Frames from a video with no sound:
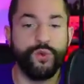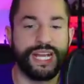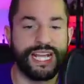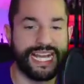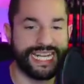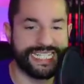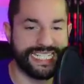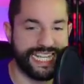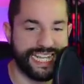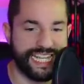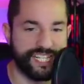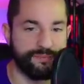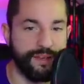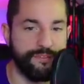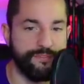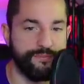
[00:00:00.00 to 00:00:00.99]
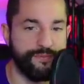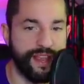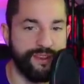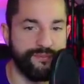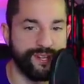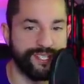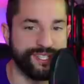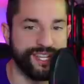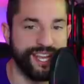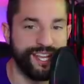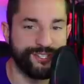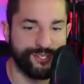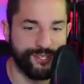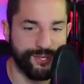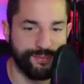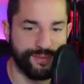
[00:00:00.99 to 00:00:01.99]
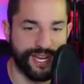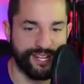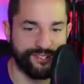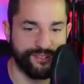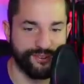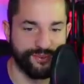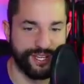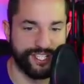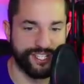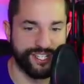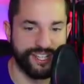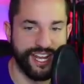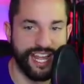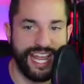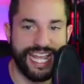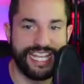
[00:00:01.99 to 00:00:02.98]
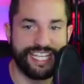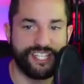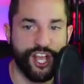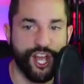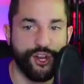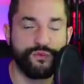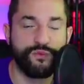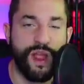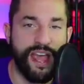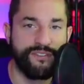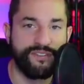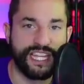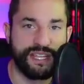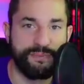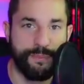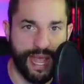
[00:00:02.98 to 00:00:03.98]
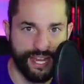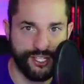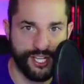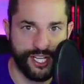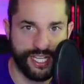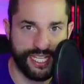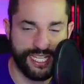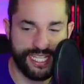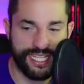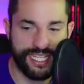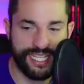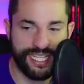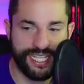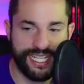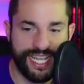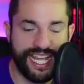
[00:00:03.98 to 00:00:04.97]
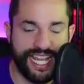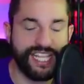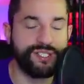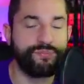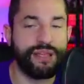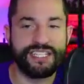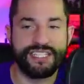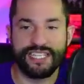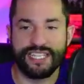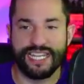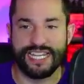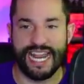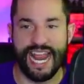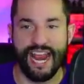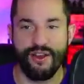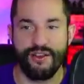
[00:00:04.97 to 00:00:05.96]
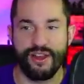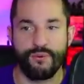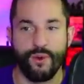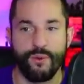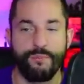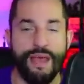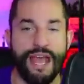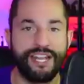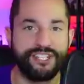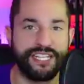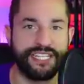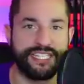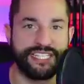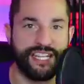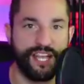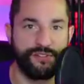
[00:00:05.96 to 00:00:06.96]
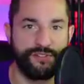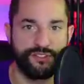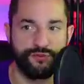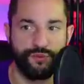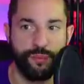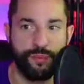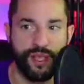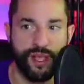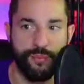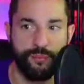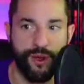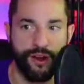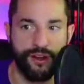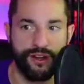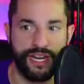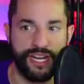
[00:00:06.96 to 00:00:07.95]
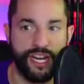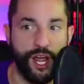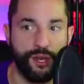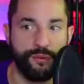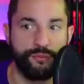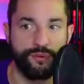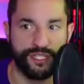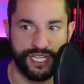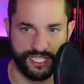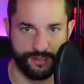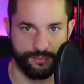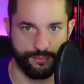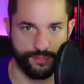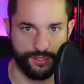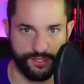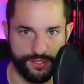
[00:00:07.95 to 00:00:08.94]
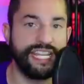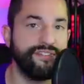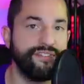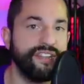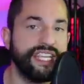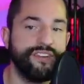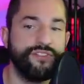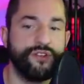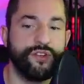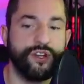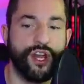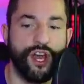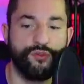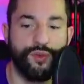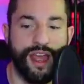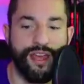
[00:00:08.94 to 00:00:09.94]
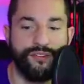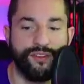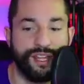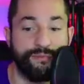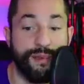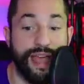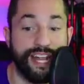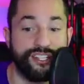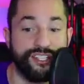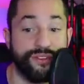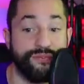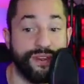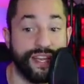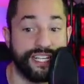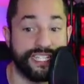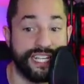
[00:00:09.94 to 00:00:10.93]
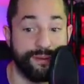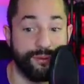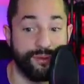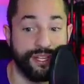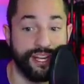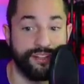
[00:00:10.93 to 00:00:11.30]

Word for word: Ooh, and I gotta say this my favorite supernatural reason is unraveling magic. It's basically an area where magic itself is ripping apart and unpredictable. They even give you an unraveling magic effects table